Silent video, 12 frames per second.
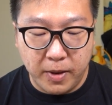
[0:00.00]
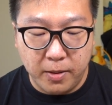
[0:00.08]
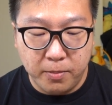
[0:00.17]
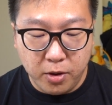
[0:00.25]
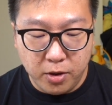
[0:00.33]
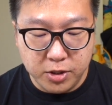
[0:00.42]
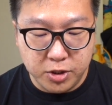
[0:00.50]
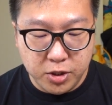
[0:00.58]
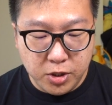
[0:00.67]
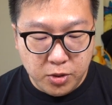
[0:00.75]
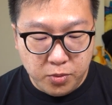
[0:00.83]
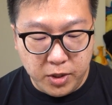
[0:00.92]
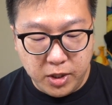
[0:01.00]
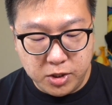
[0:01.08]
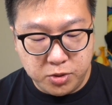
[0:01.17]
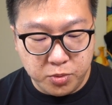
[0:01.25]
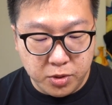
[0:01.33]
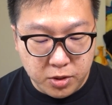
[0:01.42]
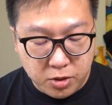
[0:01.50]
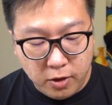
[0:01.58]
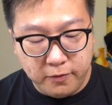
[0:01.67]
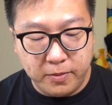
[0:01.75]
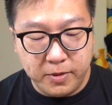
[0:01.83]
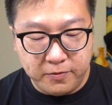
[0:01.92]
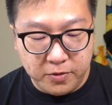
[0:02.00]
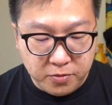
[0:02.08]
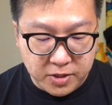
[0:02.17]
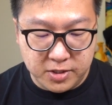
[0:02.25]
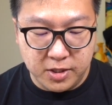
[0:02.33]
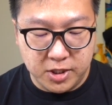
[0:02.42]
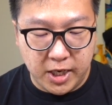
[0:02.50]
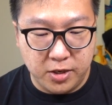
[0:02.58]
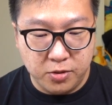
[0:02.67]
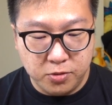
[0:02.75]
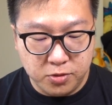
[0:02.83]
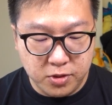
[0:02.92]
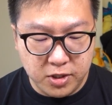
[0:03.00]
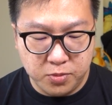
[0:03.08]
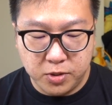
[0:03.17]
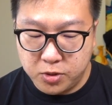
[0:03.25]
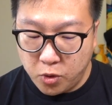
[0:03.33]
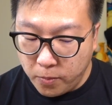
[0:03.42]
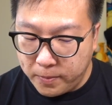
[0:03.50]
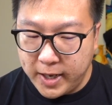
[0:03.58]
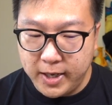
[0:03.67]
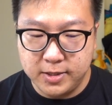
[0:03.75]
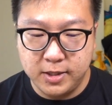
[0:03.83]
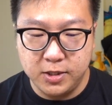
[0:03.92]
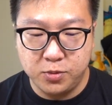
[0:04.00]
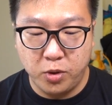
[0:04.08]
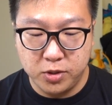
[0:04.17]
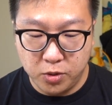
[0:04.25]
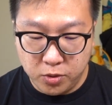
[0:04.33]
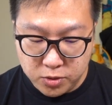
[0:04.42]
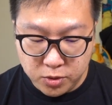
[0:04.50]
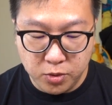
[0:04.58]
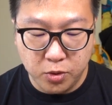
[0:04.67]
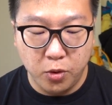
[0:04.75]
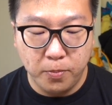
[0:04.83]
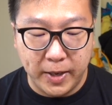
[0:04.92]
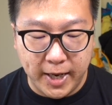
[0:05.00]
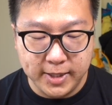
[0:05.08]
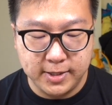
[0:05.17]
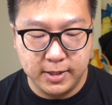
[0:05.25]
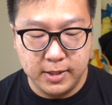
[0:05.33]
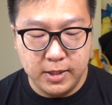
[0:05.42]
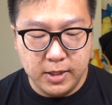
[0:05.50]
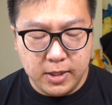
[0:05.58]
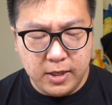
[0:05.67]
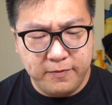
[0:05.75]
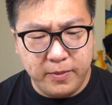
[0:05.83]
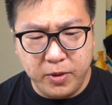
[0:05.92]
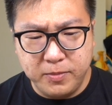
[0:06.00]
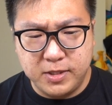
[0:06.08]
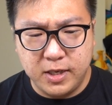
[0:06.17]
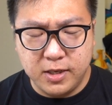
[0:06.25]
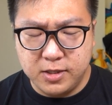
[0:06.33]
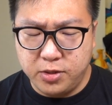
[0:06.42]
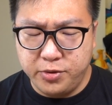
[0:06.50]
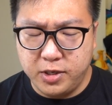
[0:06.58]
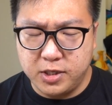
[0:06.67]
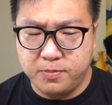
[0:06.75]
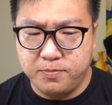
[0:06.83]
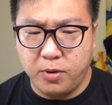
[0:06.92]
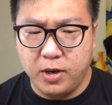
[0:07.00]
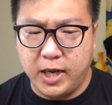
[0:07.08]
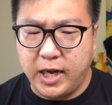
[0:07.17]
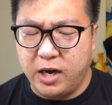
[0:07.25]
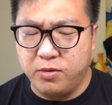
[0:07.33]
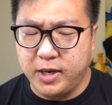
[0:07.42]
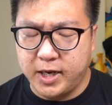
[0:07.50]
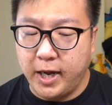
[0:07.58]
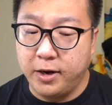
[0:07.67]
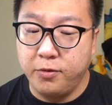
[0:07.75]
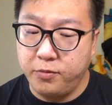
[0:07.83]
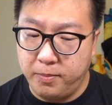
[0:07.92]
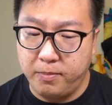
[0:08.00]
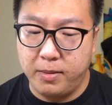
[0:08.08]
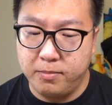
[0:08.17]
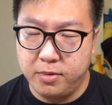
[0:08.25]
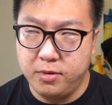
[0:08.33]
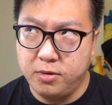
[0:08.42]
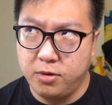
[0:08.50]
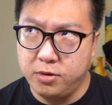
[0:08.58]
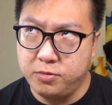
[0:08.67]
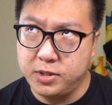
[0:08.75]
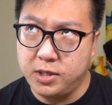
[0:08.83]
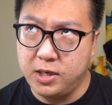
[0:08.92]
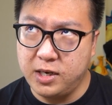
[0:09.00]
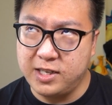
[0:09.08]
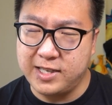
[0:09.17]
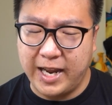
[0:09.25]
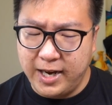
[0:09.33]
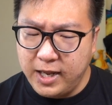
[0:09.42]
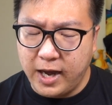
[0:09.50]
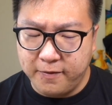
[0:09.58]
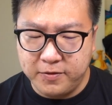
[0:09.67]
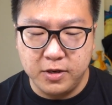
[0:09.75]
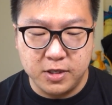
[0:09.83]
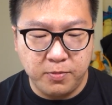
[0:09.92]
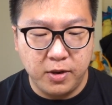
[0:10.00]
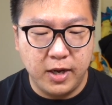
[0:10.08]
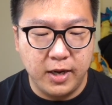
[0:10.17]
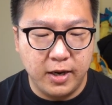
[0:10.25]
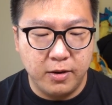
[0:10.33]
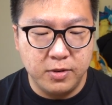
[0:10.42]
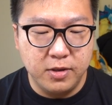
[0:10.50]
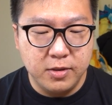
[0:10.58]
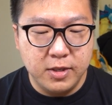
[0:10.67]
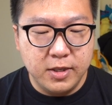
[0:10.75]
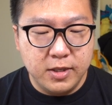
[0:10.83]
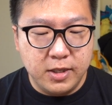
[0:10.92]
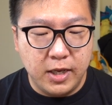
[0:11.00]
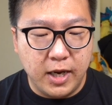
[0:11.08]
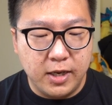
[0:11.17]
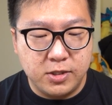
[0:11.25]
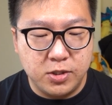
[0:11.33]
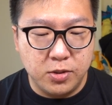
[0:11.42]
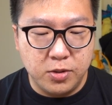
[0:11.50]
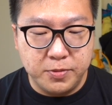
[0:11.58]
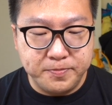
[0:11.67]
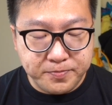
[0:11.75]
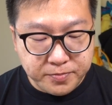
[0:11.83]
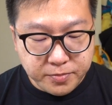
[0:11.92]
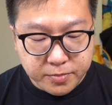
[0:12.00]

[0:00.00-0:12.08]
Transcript: Barboach, which were caught from the field research. And also this was Gold Blast. This was also Gold Blast if I'm not mistaken, it's during the spotlight hour. I cannot remember, or was it slightly after the spotlight hour? Yeah, so